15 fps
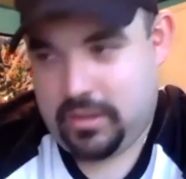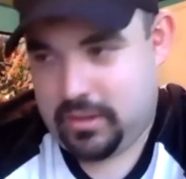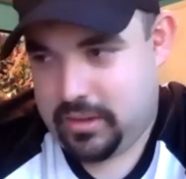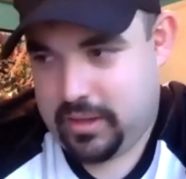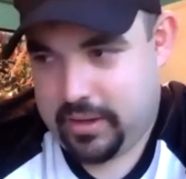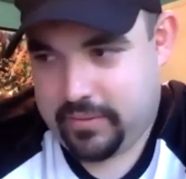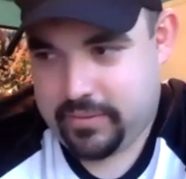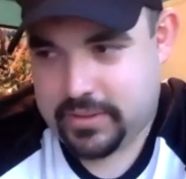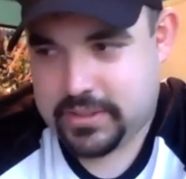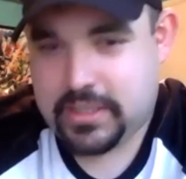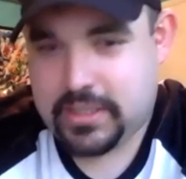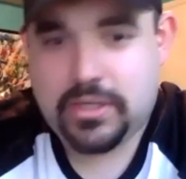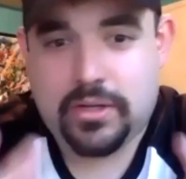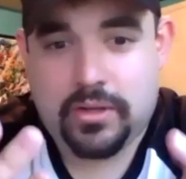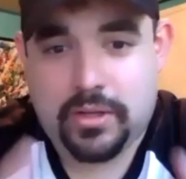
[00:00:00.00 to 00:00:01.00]
like we
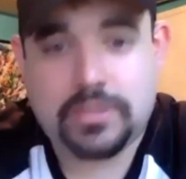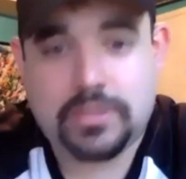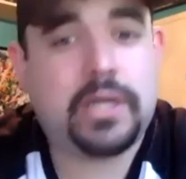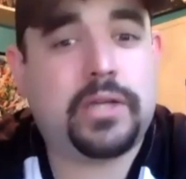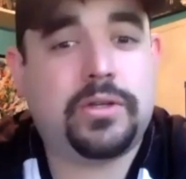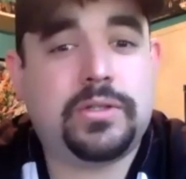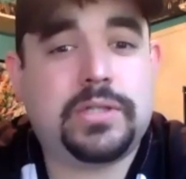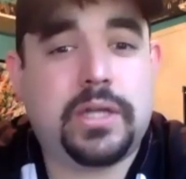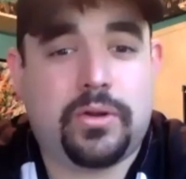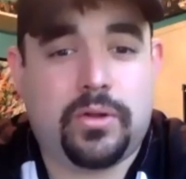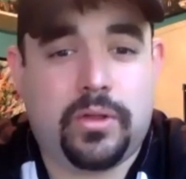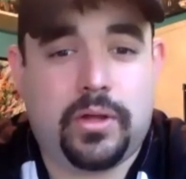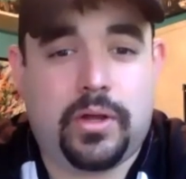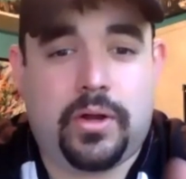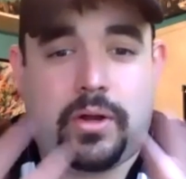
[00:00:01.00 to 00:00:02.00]
said too, and it's like you said
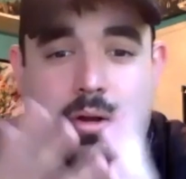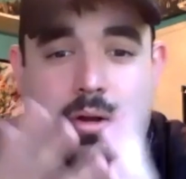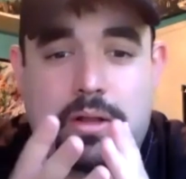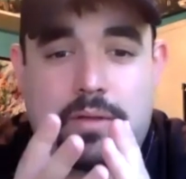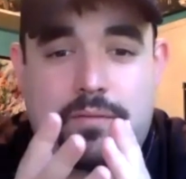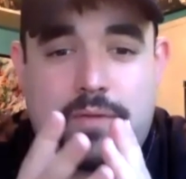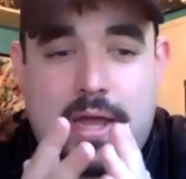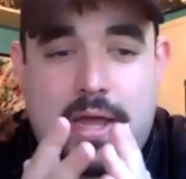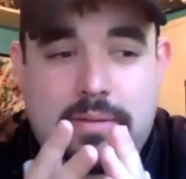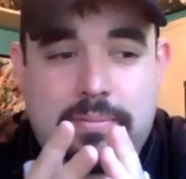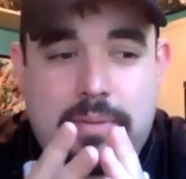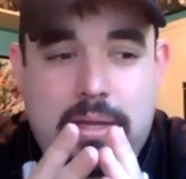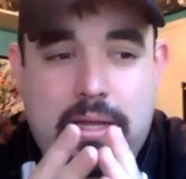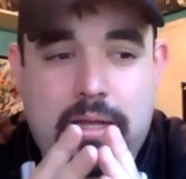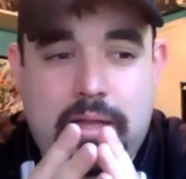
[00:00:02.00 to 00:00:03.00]
earlier, the fact
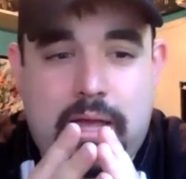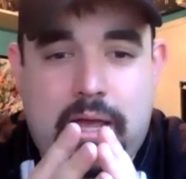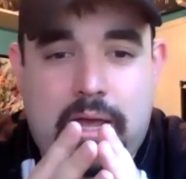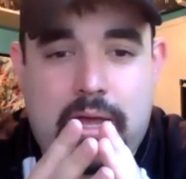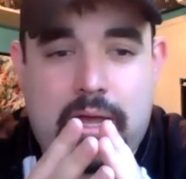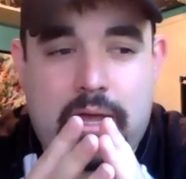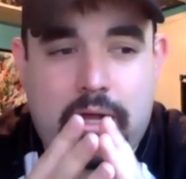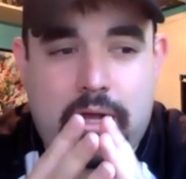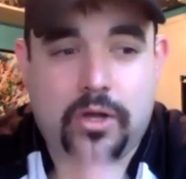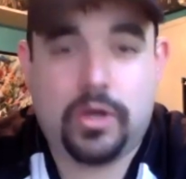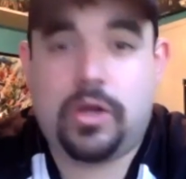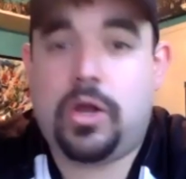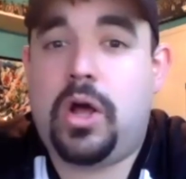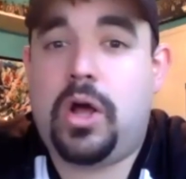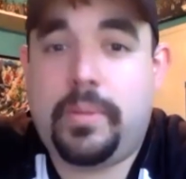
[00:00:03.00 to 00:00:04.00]
being that a
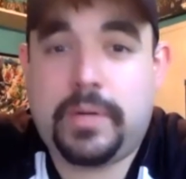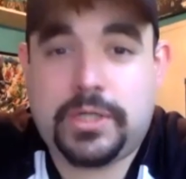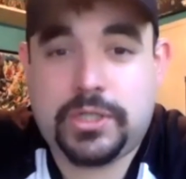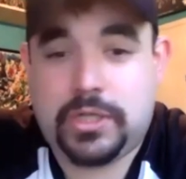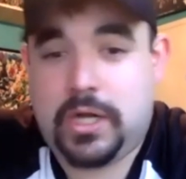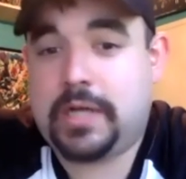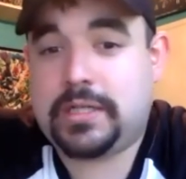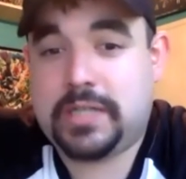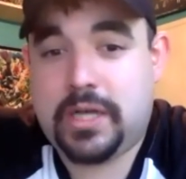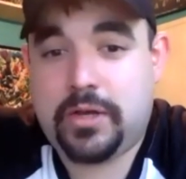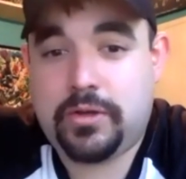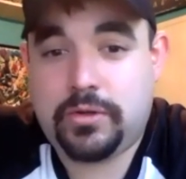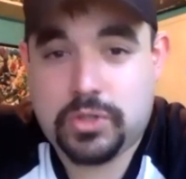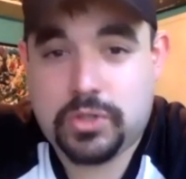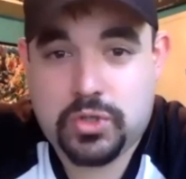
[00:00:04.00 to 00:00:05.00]
good comic should not tell
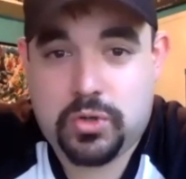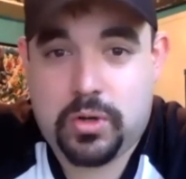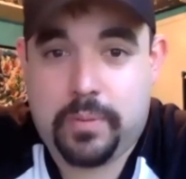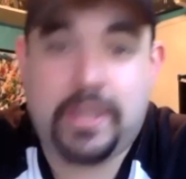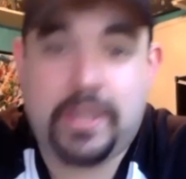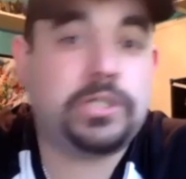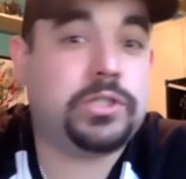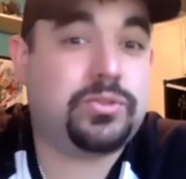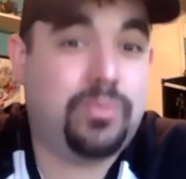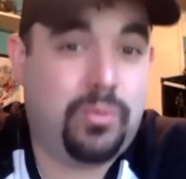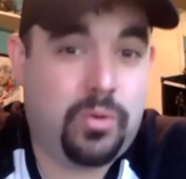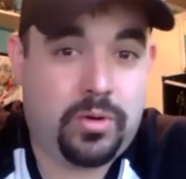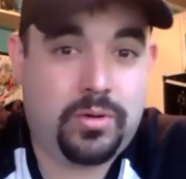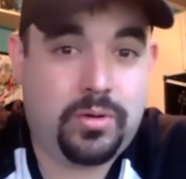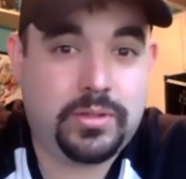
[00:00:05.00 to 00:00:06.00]
you a story by just
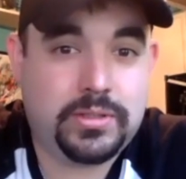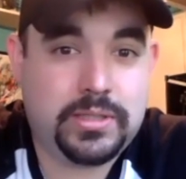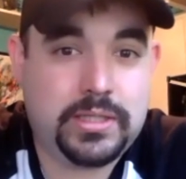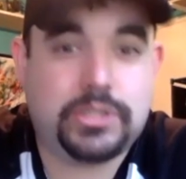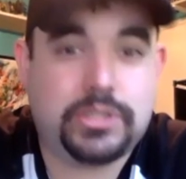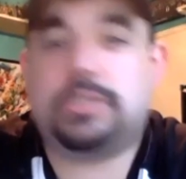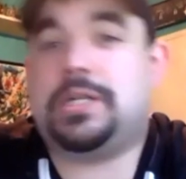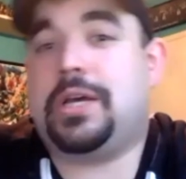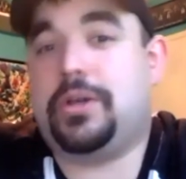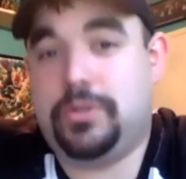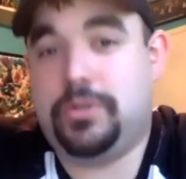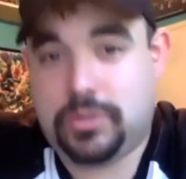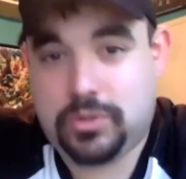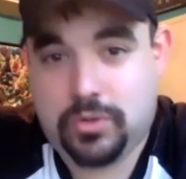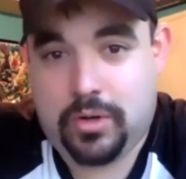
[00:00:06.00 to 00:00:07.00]
words; it should tell
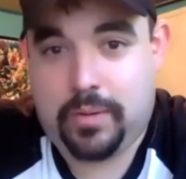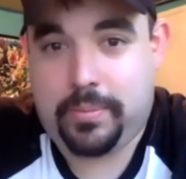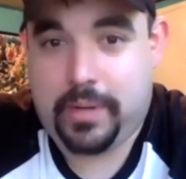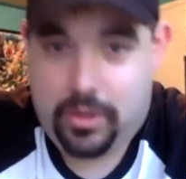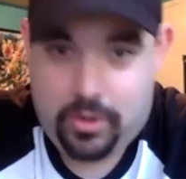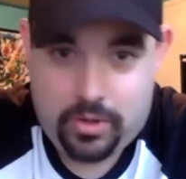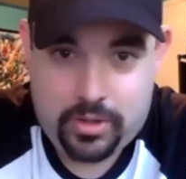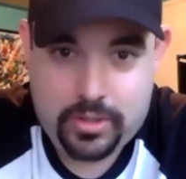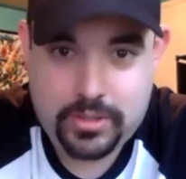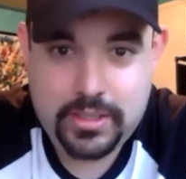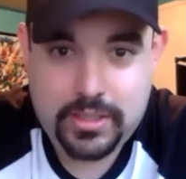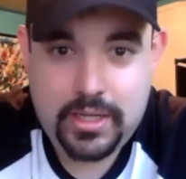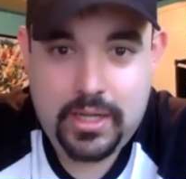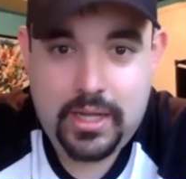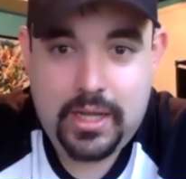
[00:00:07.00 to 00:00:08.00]
you a story by art.
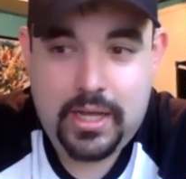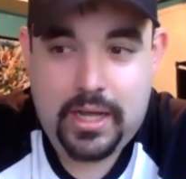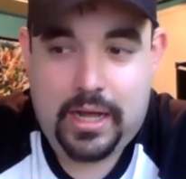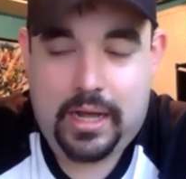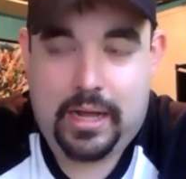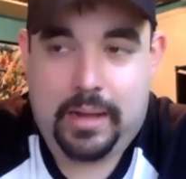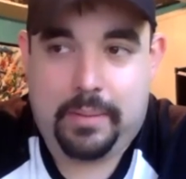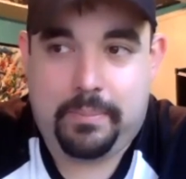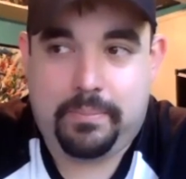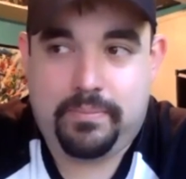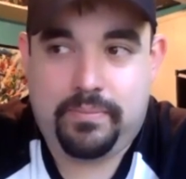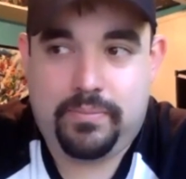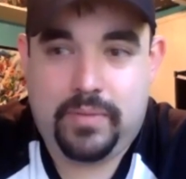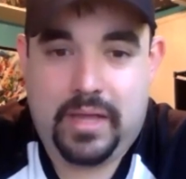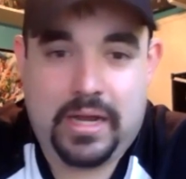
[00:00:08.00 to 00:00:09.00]

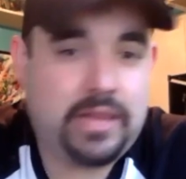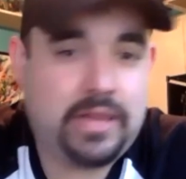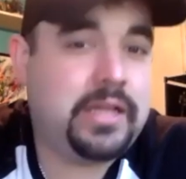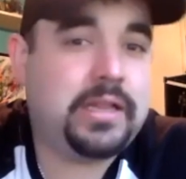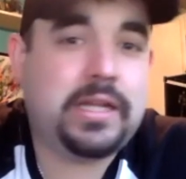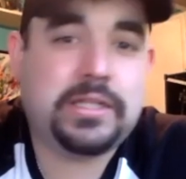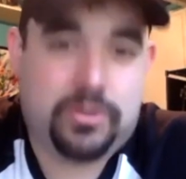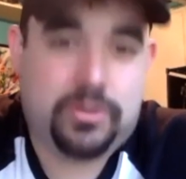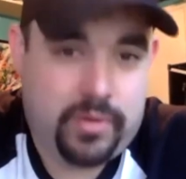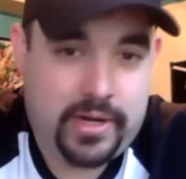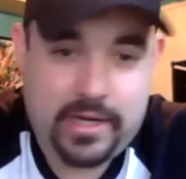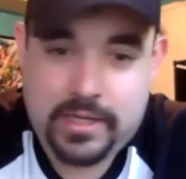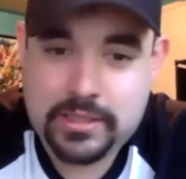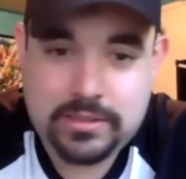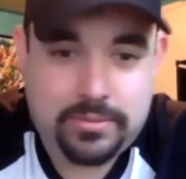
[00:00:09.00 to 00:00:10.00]
And I think that's a
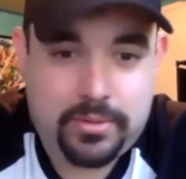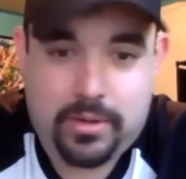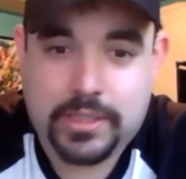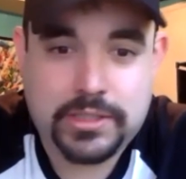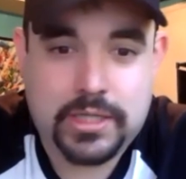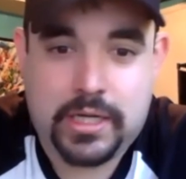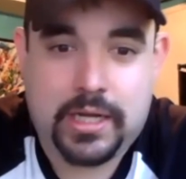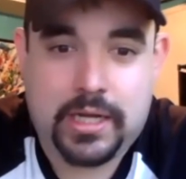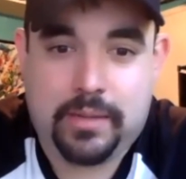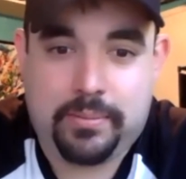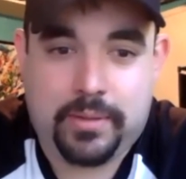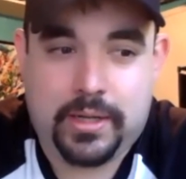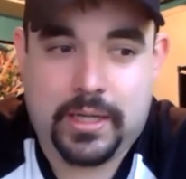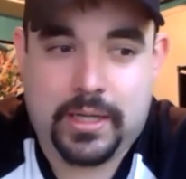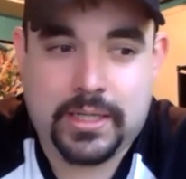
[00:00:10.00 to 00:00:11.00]
great inspiration to
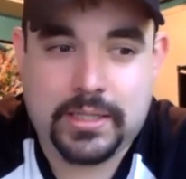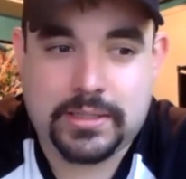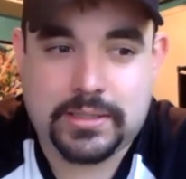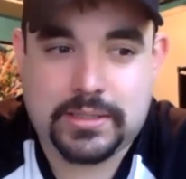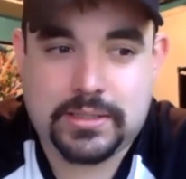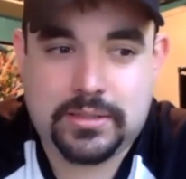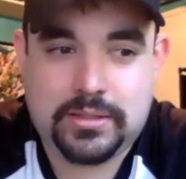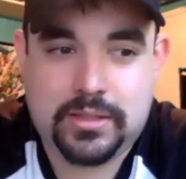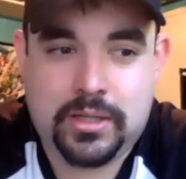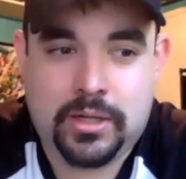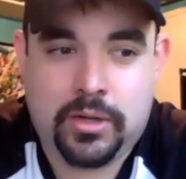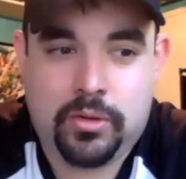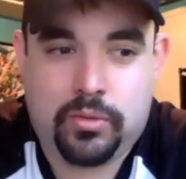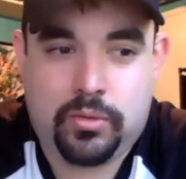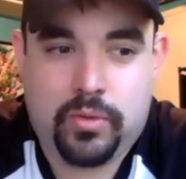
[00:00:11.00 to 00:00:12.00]
anybody because
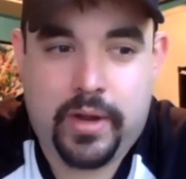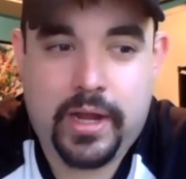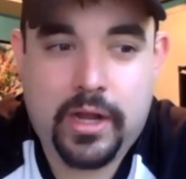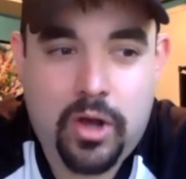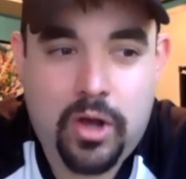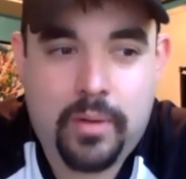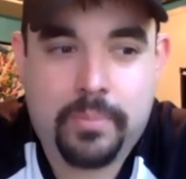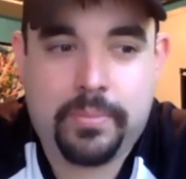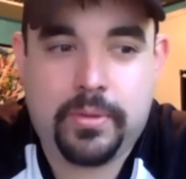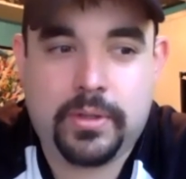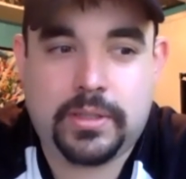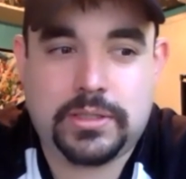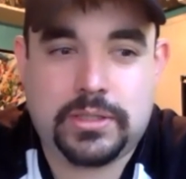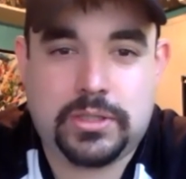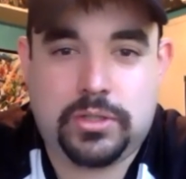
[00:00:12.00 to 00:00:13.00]
great comic
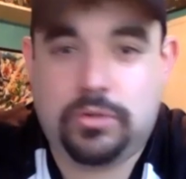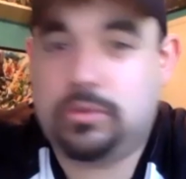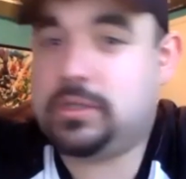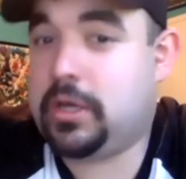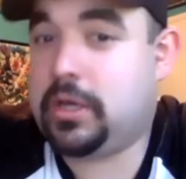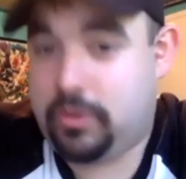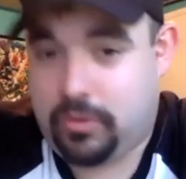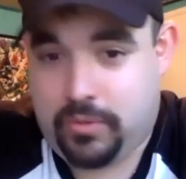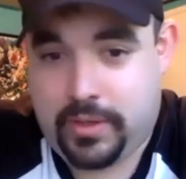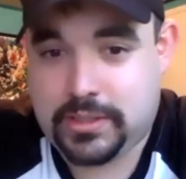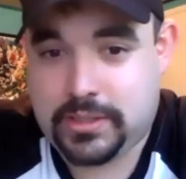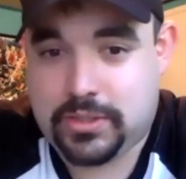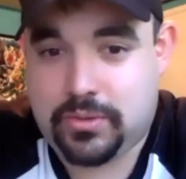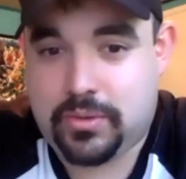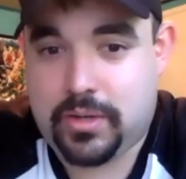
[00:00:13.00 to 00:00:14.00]
books do tell a great
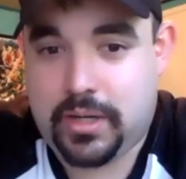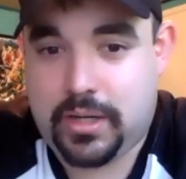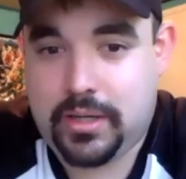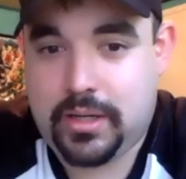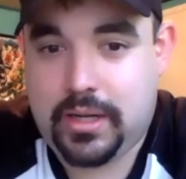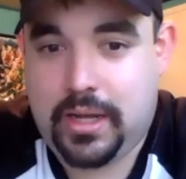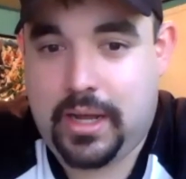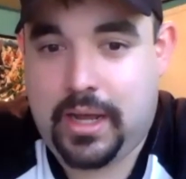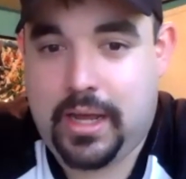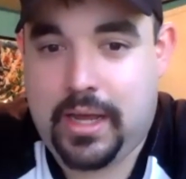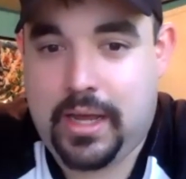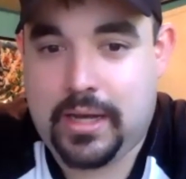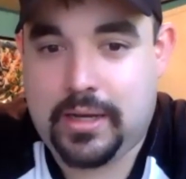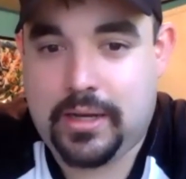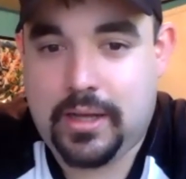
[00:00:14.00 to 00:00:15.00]
story,
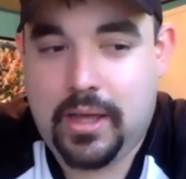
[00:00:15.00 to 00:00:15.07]
and